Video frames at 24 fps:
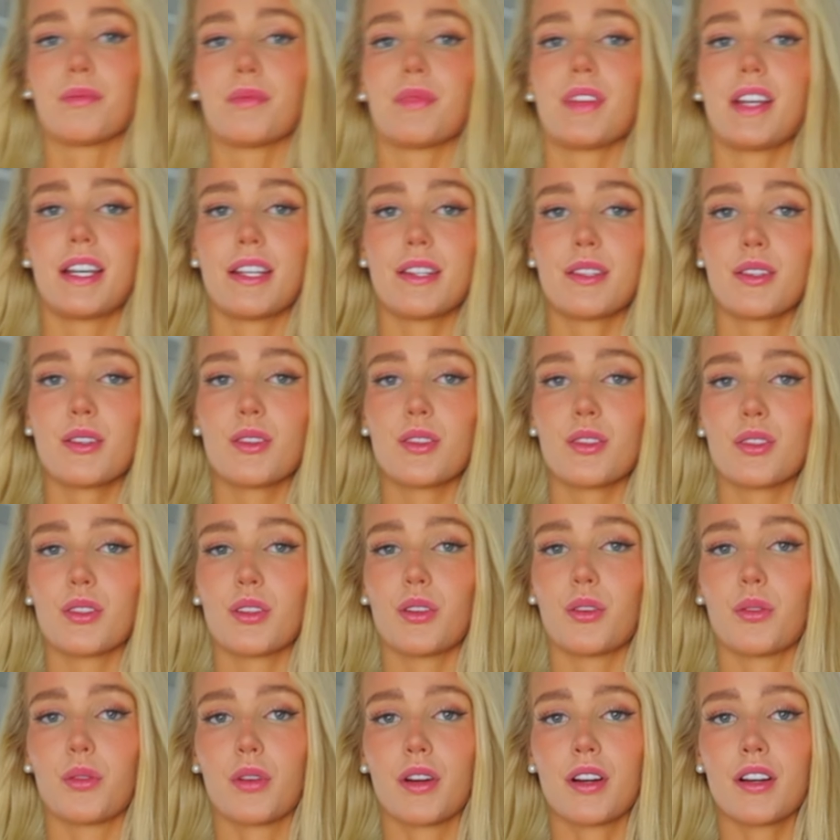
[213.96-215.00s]
It is a
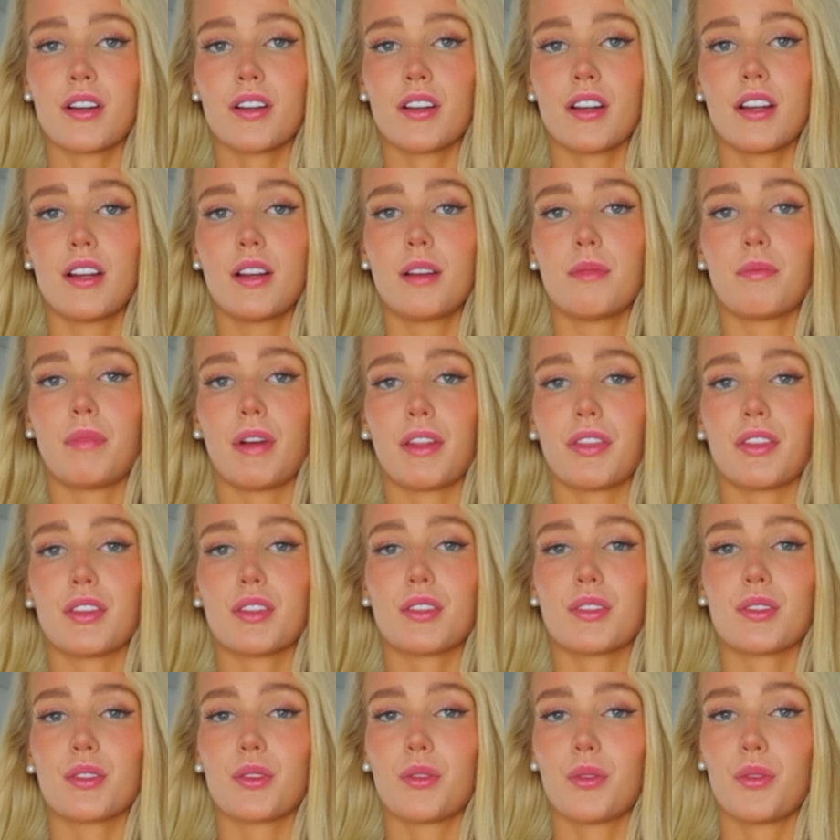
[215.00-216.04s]
skirt, but the
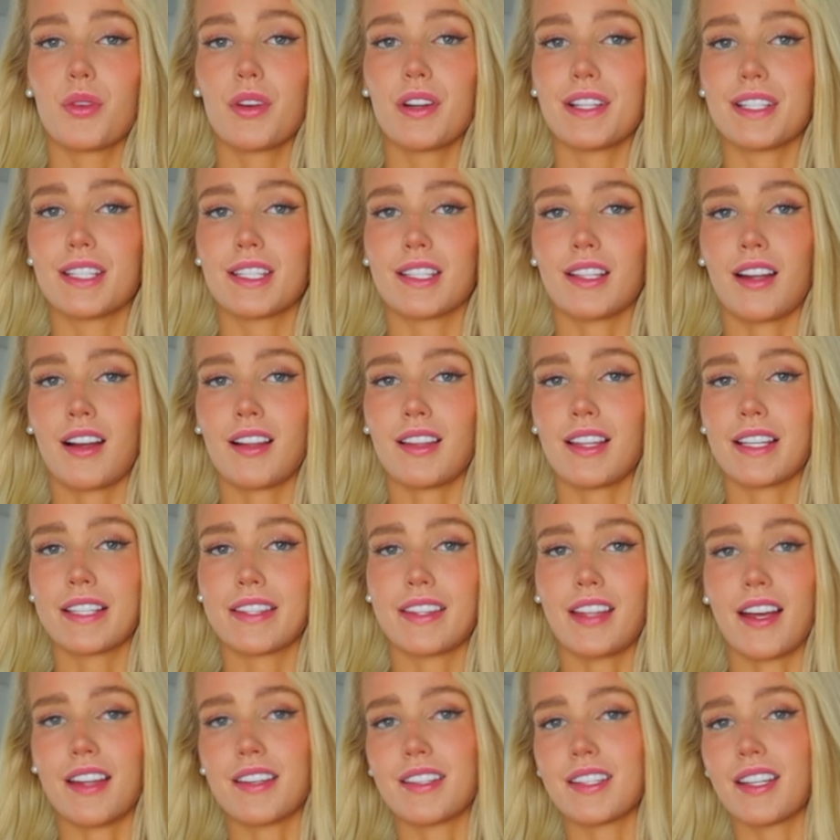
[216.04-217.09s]
skirt is not like
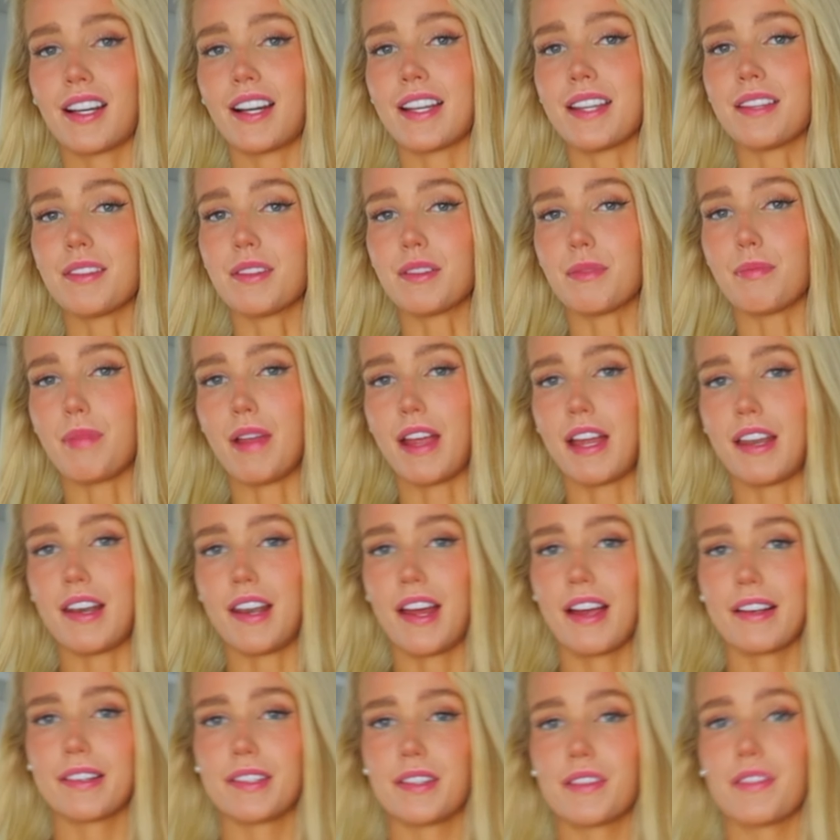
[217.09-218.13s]
that tight
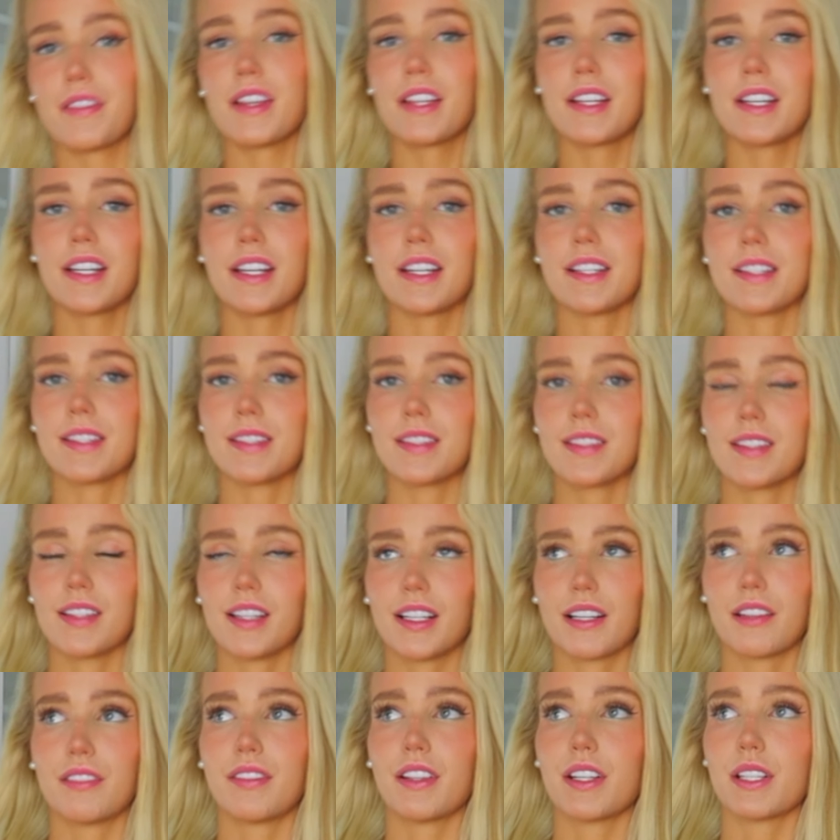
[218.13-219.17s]
spandex feeling. It's
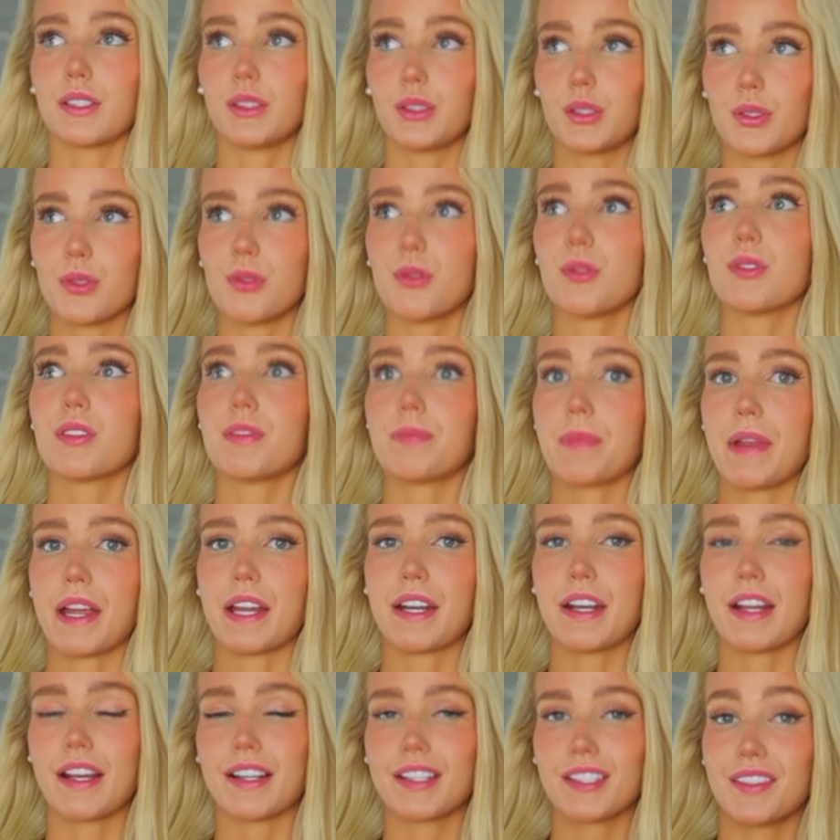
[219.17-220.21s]
like a very loose
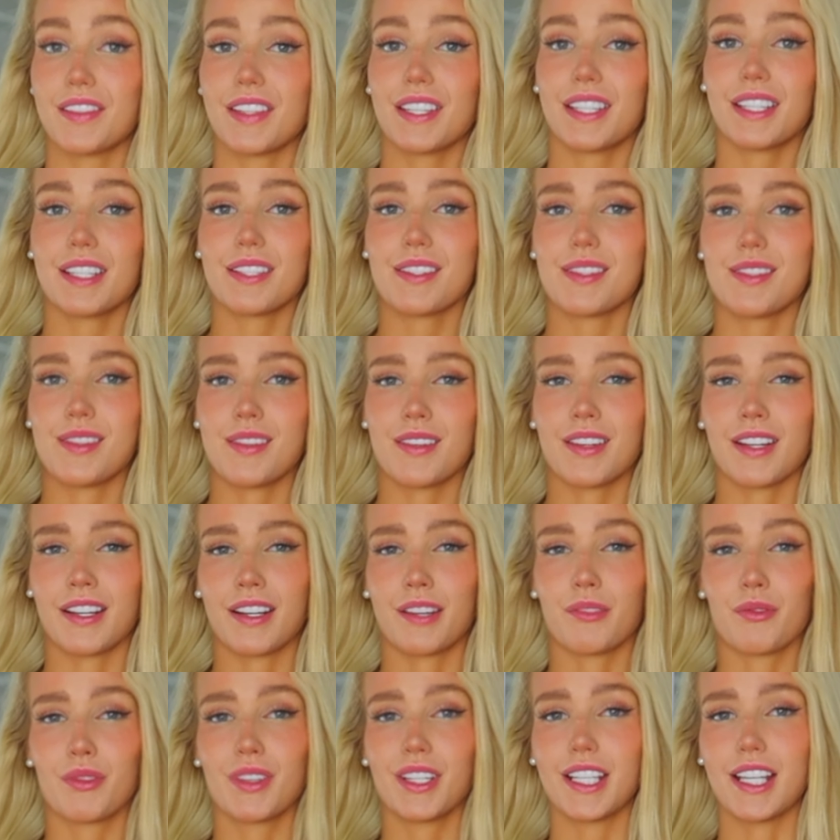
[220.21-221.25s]
spandex feeling, so you
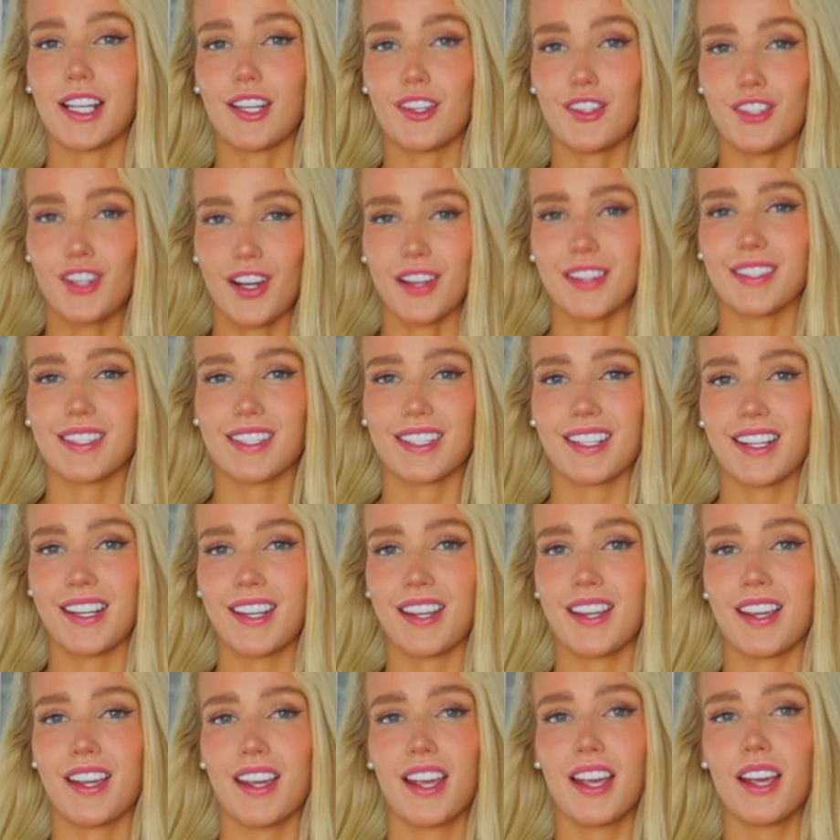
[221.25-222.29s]
can really adjust
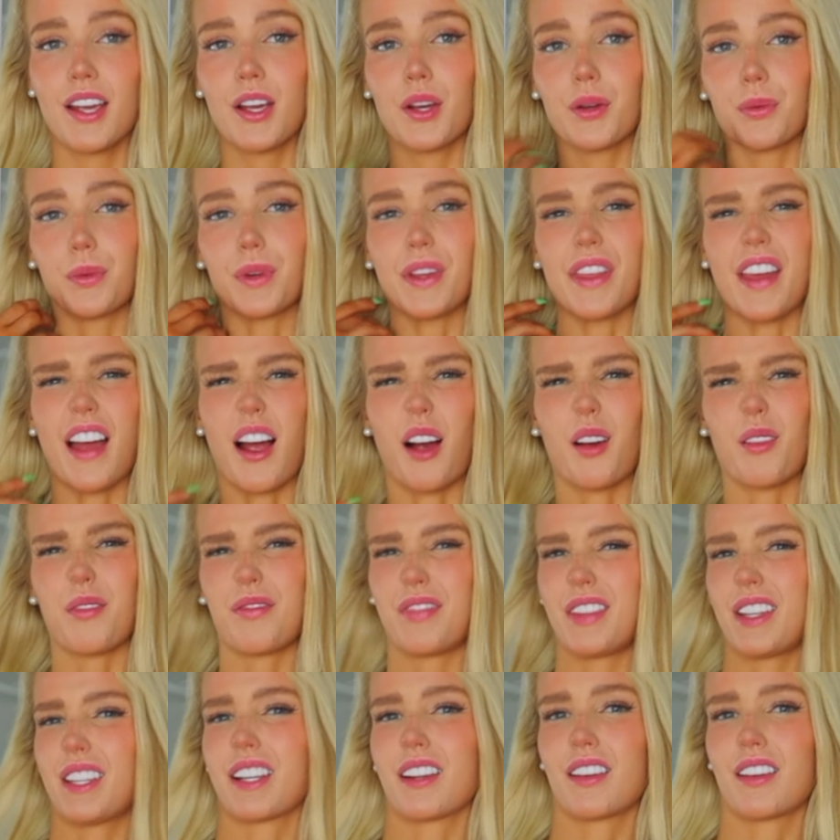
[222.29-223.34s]
it without feeling